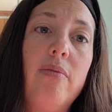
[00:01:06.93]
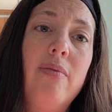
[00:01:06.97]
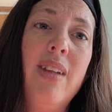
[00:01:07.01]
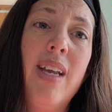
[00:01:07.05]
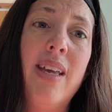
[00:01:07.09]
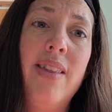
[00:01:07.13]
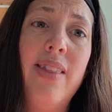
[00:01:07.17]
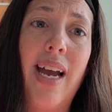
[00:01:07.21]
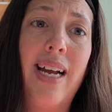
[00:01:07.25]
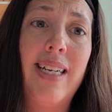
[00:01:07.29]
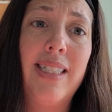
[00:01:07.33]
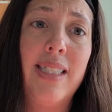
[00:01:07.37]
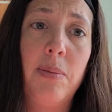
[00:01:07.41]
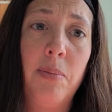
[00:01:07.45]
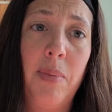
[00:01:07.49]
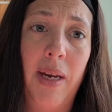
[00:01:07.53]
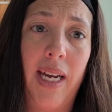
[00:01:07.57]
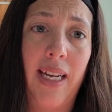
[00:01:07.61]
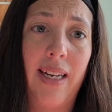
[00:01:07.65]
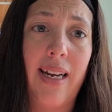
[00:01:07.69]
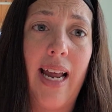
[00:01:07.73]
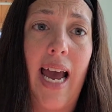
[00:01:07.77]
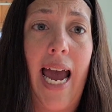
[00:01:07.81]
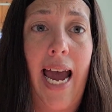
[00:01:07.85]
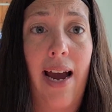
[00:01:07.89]
That's
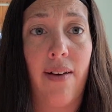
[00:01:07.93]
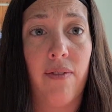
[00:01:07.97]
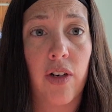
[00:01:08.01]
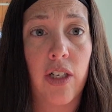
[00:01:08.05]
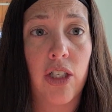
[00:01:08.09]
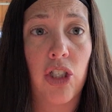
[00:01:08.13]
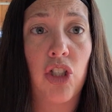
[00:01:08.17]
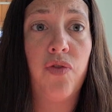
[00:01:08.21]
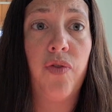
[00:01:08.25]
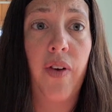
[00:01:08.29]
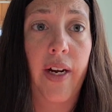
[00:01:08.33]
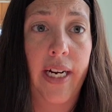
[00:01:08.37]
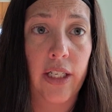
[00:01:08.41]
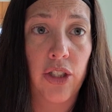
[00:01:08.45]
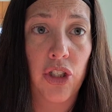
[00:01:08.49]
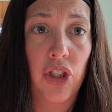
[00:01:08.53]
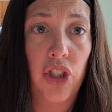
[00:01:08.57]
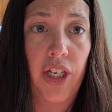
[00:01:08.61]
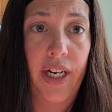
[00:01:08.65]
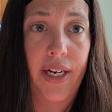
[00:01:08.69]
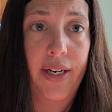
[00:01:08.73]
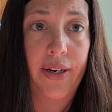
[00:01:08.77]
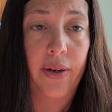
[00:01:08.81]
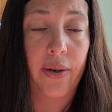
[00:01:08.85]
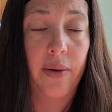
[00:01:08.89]
mean, average, fair
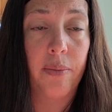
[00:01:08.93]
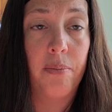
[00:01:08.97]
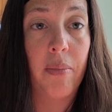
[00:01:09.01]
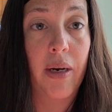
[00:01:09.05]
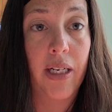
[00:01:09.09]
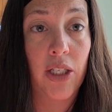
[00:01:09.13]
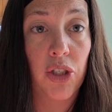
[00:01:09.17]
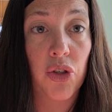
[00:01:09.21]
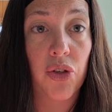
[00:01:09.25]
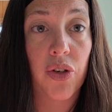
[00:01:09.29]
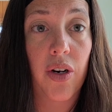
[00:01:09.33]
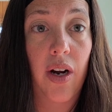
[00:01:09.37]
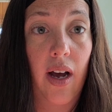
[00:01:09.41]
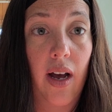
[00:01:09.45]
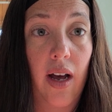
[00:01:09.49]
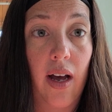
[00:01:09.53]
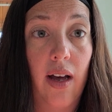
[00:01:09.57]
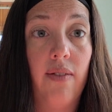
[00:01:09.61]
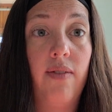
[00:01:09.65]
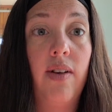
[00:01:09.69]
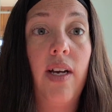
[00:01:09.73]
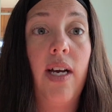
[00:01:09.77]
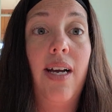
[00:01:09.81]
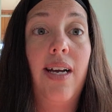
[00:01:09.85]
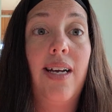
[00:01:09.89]
share, measure
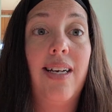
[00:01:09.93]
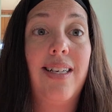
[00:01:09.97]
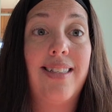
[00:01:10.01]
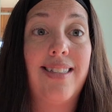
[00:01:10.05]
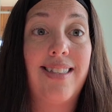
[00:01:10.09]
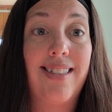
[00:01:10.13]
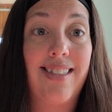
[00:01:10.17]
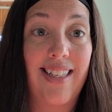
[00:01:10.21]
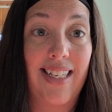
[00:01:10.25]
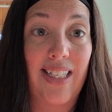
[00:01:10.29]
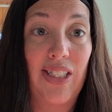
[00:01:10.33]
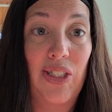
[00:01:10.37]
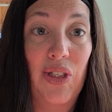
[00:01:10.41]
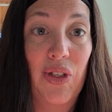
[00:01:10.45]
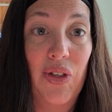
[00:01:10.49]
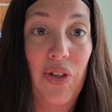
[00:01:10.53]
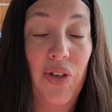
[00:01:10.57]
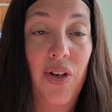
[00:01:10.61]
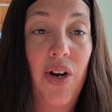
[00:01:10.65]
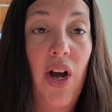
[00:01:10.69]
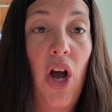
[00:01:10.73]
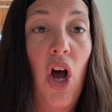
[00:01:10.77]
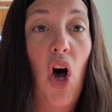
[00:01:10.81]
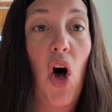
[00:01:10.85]
of center.